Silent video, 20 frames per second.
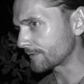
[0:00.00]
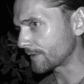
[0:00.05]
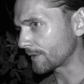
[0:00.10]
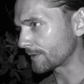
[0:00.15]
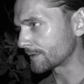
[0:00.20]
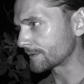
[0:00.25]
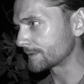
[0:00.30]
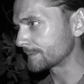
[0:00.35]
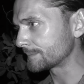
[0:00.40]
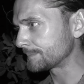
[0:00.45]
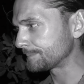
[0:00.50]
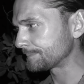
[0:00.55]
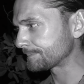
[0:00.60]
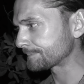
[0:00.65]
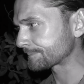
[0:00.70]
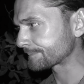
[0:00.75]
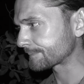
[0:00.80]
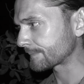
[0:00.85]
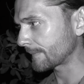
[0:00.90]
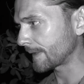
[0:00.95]
God,
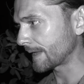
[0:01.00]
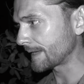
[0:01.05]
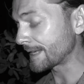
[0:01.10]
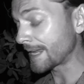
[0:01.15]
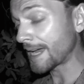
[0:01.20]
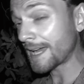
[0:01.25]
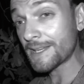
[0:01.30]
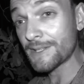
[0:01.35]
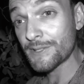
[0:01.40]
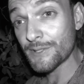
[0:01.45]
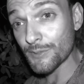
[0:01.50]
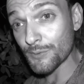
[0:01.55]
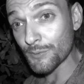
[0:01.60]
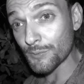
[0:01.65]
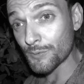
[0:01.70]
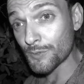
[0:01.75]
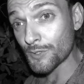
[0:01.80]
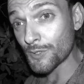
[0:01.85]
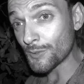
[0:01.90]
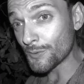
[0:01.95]
and I
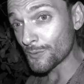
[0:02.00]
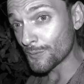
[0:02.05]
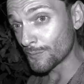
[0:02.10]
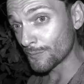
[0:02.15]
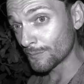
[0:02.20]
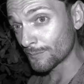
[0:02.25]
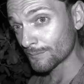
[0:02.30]
do too.